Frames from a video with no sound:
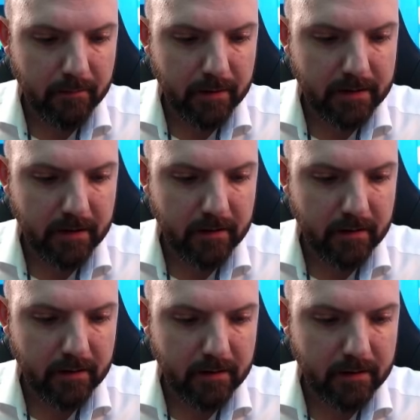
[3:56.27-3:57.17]
but they
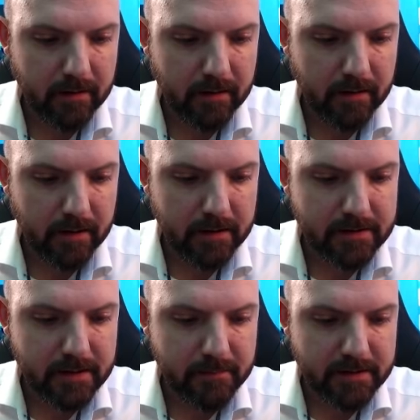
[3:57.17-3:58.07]
it
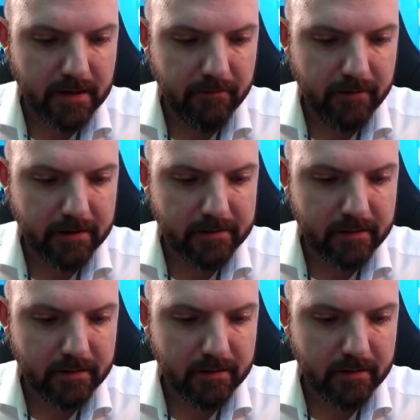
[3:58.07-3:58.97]
seems they fixed
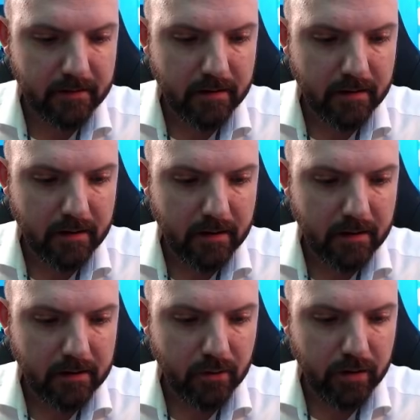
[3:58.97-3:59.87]
it.
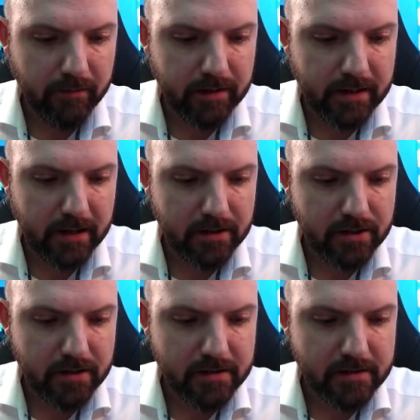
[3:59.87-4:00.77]
Now
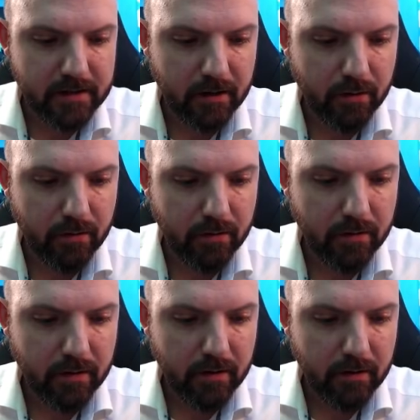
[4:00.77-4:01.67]
navigation is now
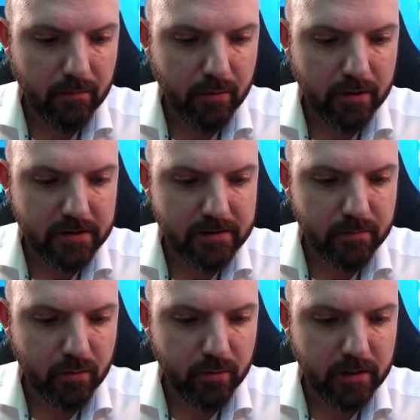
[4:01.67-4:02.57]
pretty
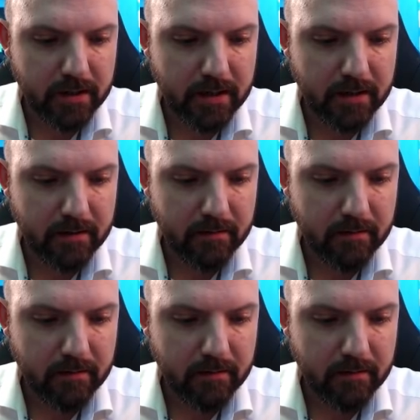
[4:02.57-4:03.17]
smooth again,